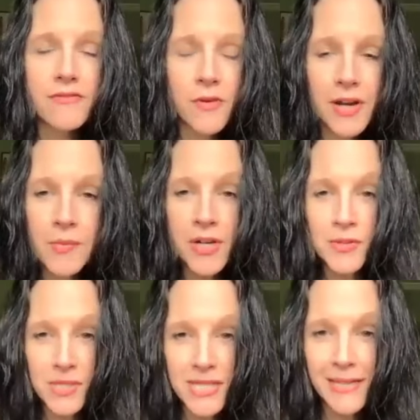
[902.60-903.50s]
for anyone
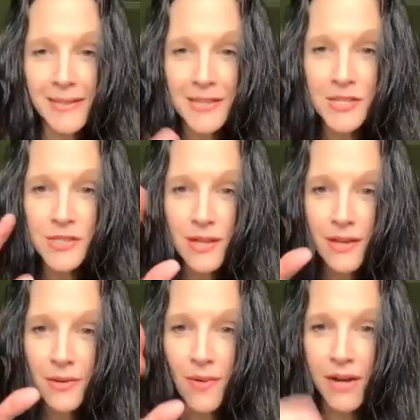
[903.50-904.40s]
who's seeing this
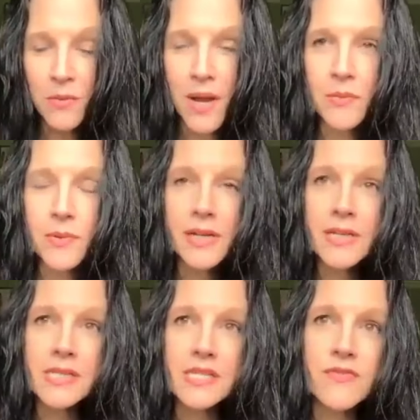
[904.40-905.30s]
right away when
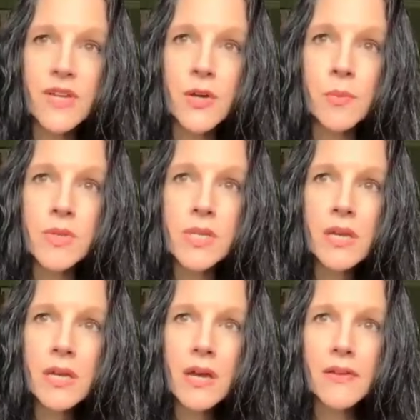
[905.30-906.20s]
this is filmed,
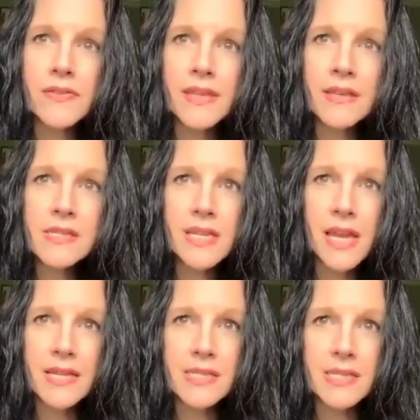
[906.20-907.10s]
I think
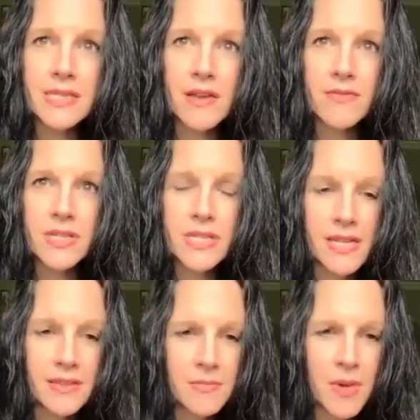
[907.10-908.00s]
today is the
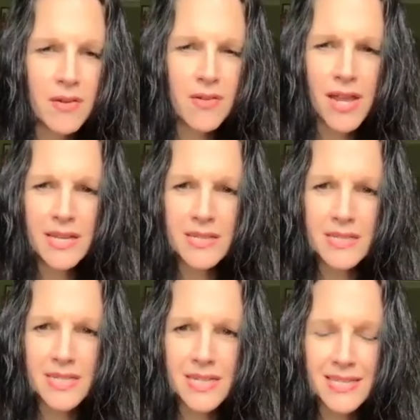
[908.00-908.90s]
seventeenth. Am I right?
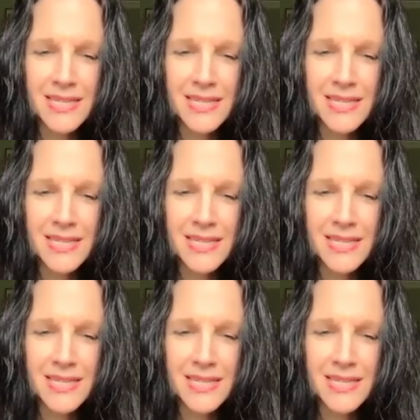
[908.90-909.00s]
Is today